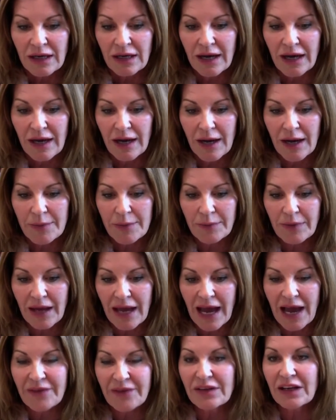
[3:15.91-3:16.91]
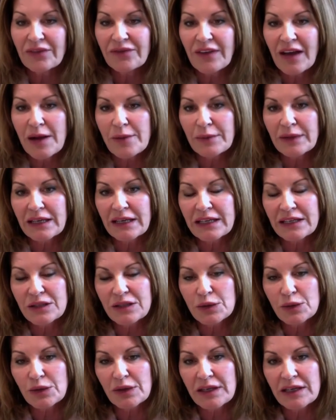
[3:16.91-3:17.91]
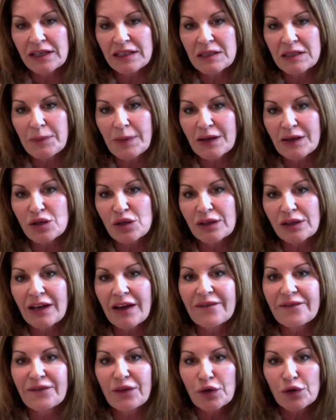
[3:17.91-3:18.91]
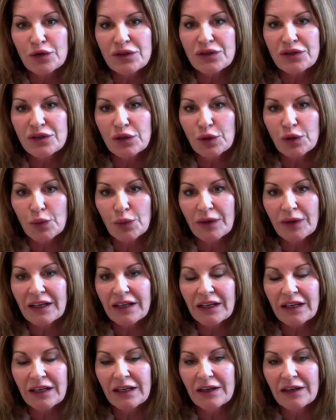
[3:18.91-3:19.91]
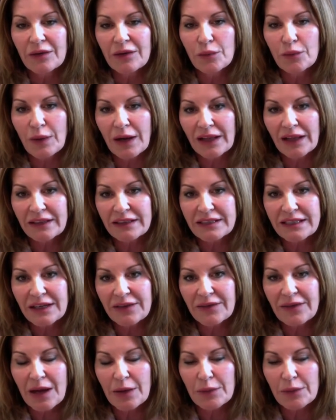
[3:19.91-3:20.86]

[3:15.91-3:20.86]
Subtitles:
Having a family history, especially a first degree relative,